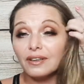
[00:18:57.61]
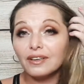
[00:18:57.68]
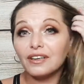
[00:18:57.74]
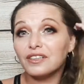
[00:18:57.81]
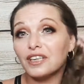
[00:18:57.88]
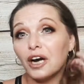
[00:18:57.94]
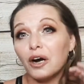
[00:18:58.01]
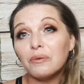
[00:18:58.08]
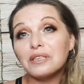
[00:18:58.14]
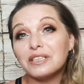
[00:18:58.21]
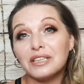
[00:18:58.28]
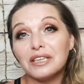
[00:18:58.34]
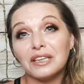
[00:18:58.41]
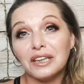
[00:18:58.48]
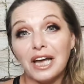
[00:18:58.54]
Because I always
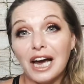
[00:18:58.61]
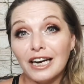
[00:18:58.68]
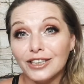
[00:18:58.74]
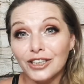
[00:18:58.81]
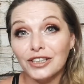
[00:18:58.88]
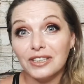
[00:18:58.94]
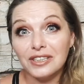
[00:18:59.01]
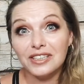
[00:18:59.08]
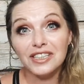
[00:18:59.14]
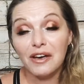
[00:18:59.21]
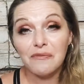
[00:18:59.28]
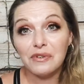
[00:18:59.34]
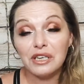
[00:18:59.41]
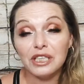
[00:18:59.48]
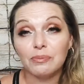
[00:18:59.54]
think lashes in
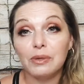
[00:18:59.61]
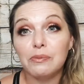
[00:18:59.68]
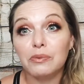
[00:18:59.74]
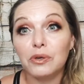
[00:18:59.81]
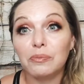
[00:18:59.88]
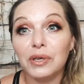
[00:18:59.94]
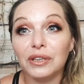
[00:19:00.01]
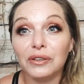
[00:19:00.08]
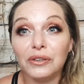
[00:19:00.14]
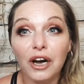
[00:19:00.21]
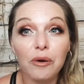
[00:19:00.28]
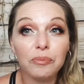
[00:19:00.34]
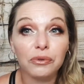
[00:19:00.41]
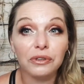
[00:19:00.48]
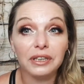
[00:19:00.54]
70s people, but look
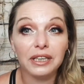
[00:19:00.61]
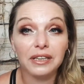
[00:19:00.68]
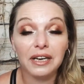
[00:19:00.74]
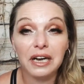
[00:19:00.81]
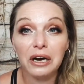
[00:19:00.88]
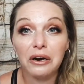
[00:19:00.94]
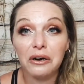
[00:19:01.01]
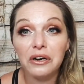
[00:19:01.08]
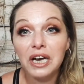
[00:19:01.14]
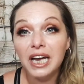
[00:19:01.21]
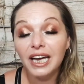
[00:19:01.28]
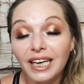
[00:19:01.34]
how pretty they are.